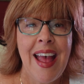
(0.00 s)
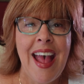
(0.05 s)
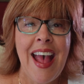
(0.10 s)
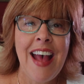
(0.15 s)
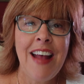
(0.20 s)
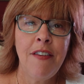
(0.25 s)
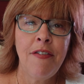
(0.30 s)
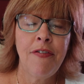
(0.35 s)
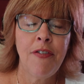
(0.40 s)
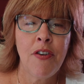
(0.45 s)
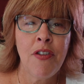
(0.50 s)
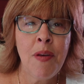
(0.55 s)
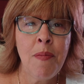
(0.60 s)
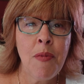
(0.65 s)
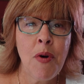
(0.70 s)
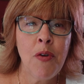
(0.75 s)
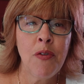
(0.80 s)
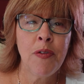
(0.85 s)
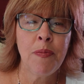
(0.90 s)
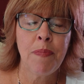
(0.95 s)
And for the
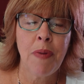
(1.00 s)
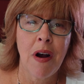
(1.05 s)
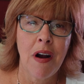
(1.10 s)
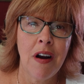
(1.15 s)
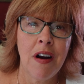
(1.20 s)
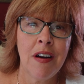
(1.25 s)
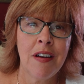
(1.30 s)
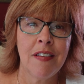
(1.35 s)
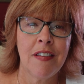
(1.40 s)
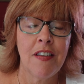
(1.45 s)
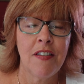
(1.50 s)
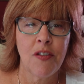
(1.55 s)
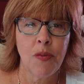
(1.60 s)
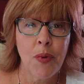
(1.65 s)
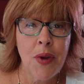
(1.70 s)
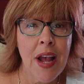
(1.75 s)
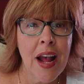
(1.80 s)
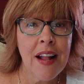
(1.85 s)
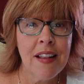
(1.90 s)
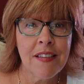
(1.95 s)
most part, since
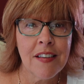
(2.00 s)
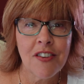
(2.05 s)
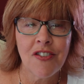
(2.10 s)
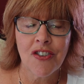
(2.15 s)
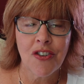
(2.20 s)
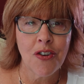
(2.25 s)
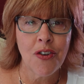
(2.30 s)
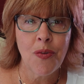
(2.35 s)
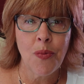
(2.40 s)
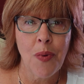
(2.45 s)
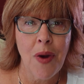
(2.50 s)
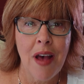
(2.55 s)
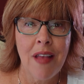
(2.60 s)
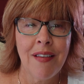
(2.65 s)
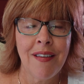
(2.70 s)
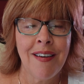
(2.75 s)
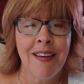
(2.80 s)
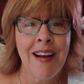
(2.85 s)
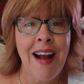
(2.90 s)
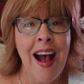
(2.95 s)
we had such good
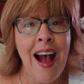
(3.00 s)
weather,